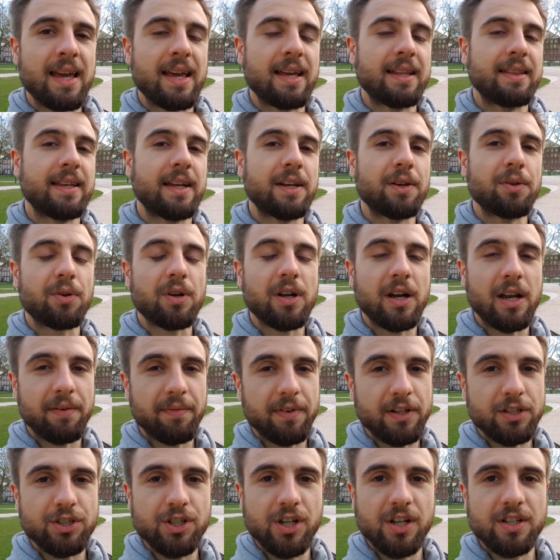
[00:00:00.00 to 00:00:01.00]
and then you kind
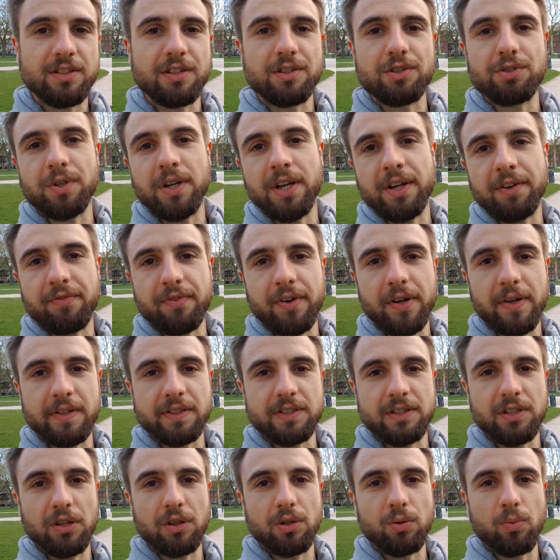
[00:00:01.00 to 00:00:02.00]
of adjust the training
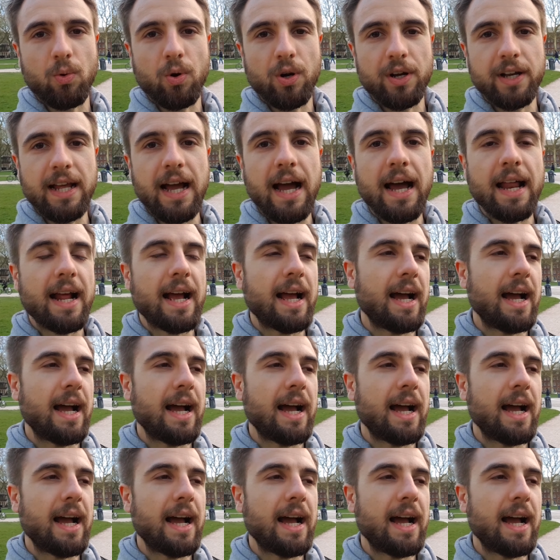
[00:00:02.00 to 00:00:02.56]
frequency toward that.